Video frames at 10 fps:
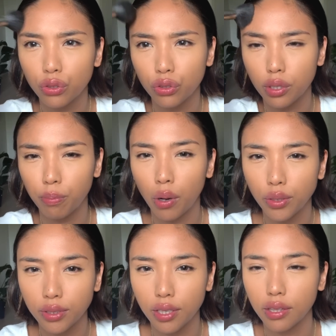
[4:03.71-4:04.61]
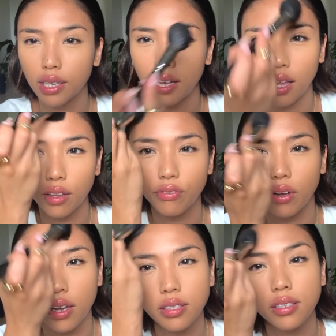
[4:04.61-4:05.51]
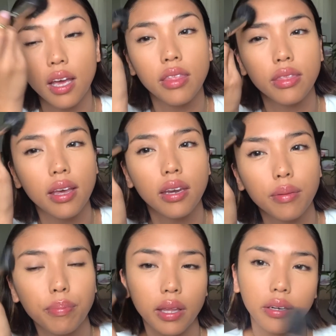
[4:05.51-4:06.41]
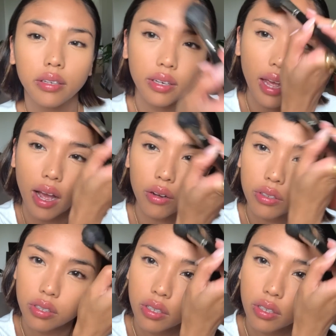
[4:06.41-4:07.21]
to deposit the color first and then blend it out.